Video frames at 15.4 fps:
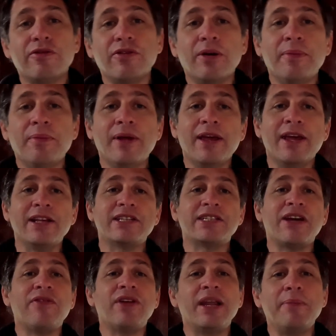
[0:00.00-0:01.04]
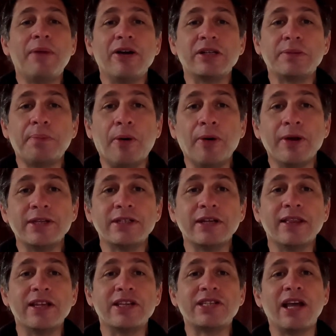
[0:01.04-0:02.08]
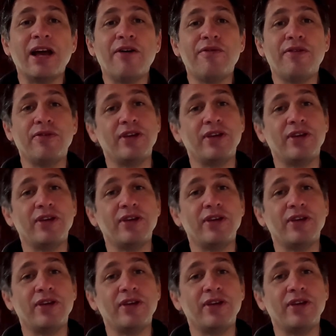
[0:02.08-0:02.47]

from its southernlymost point in the south.